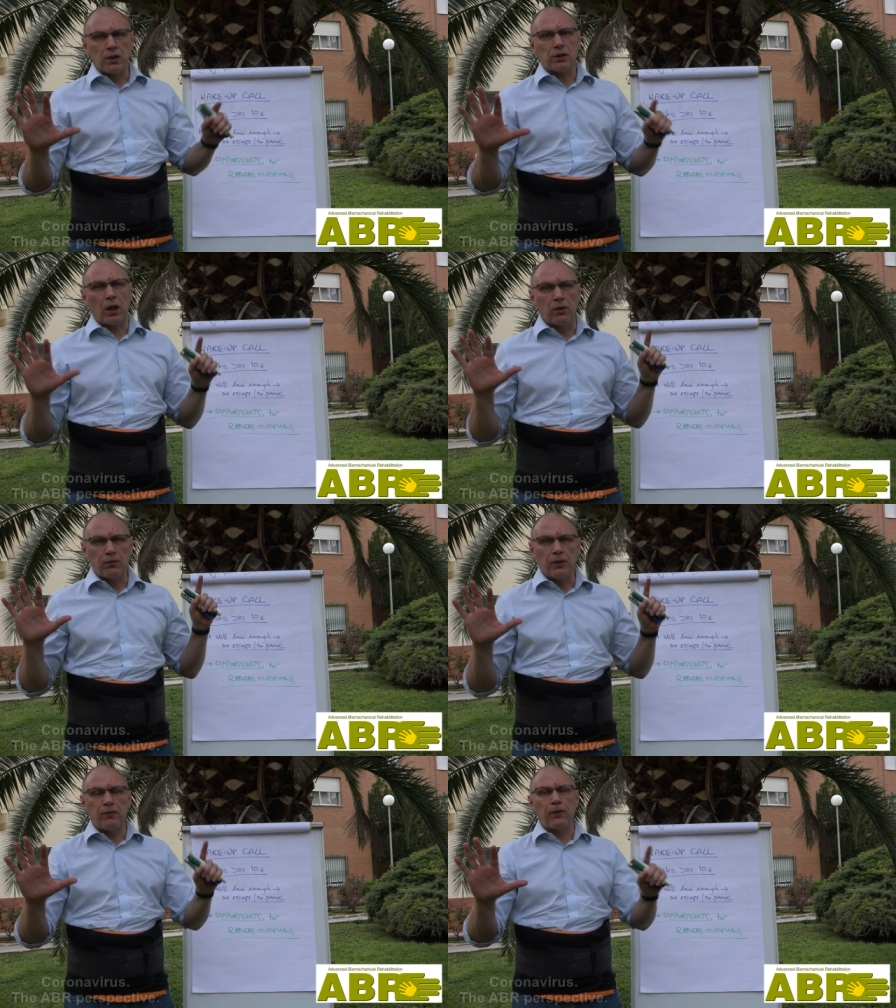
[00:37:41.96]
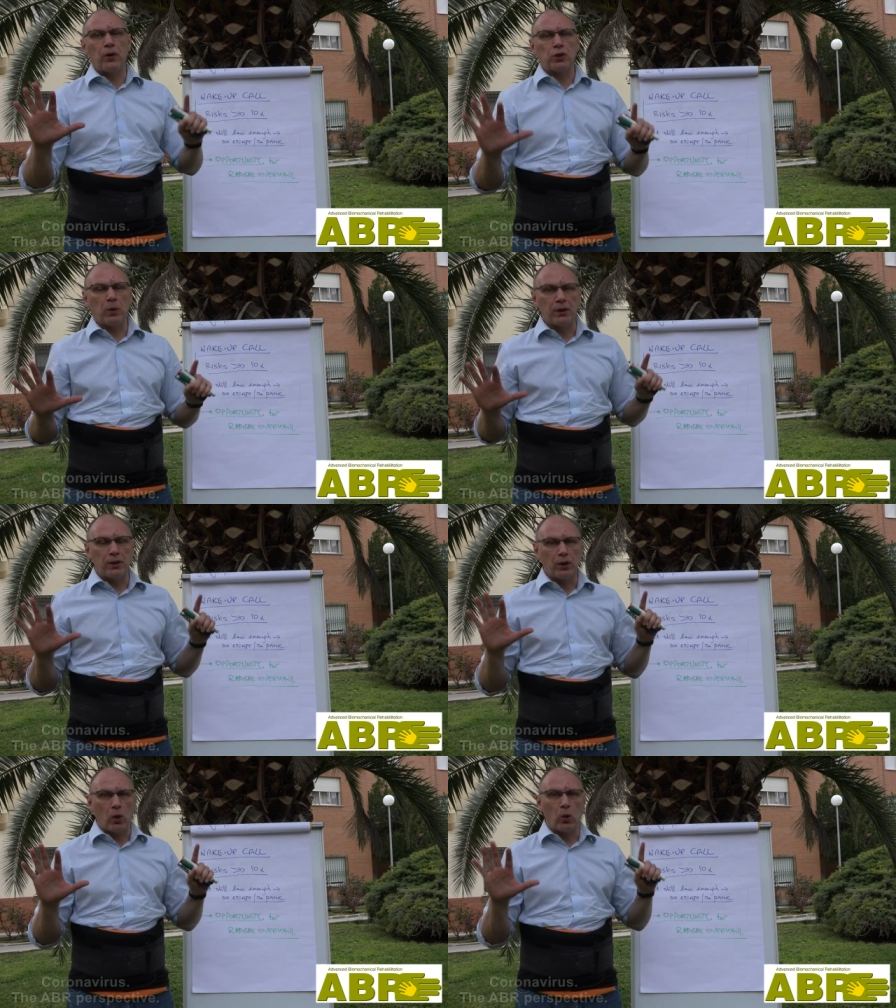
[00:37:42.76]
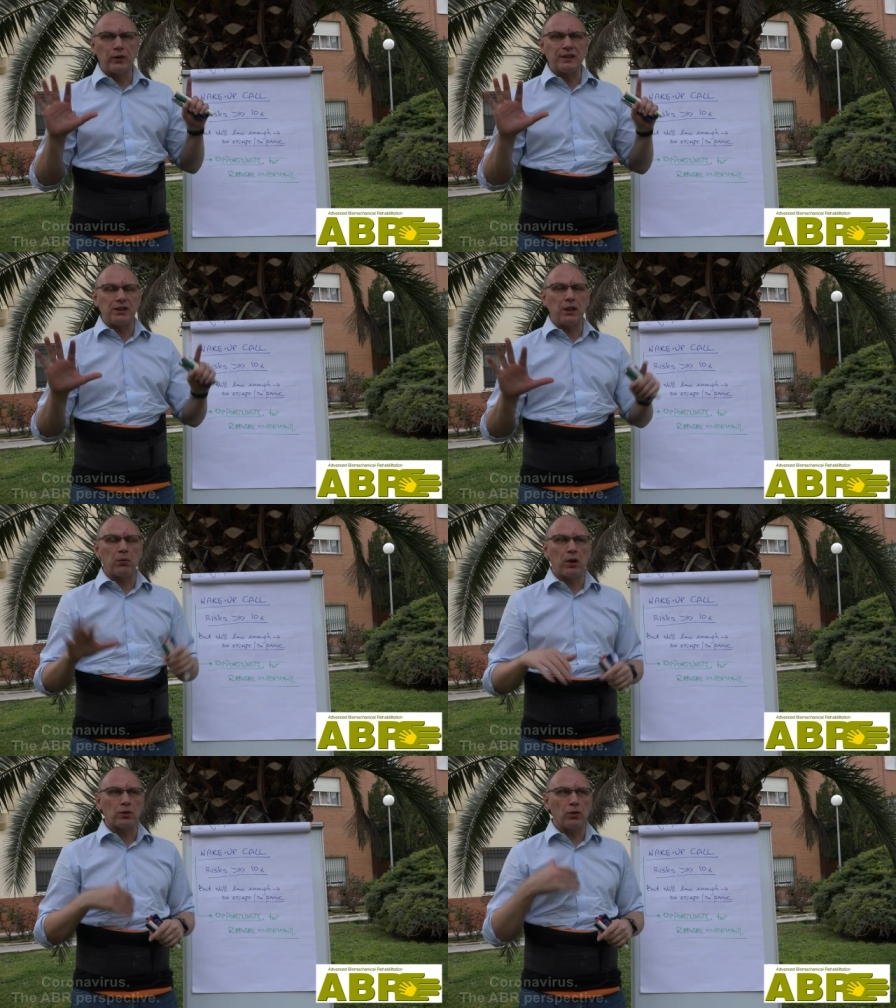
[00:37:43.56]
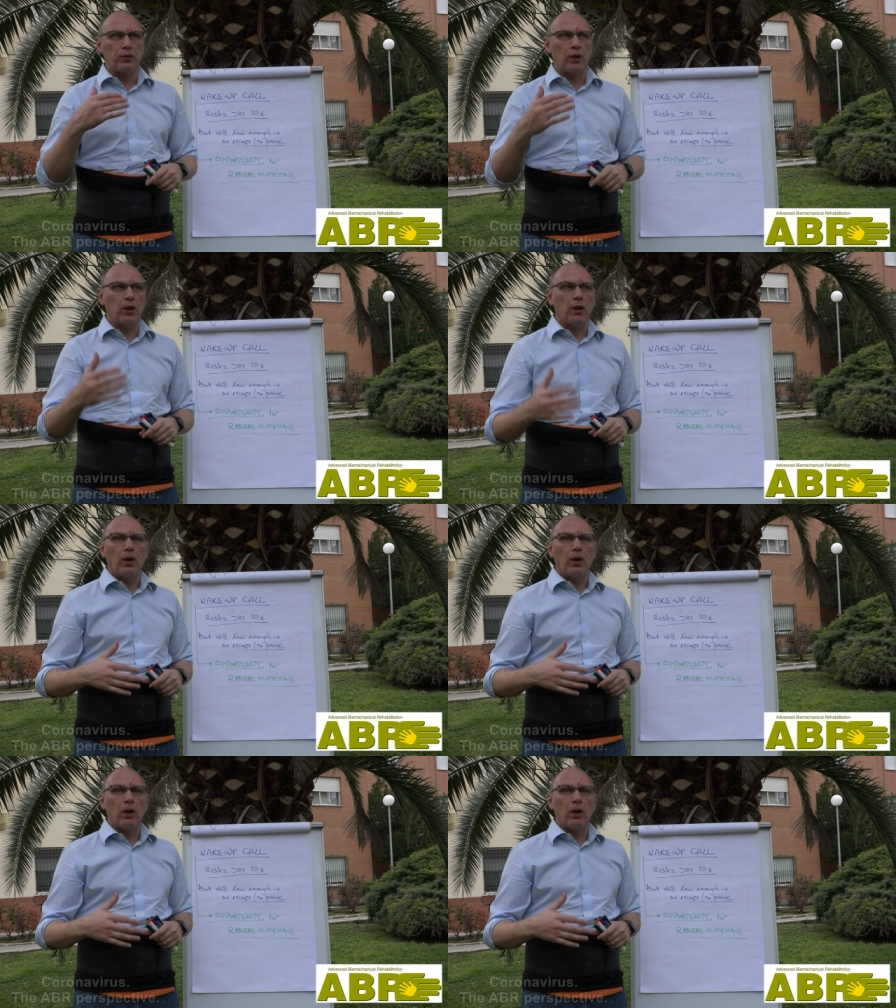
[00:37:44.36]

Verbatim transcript: just kind of the first one in the whole series of the,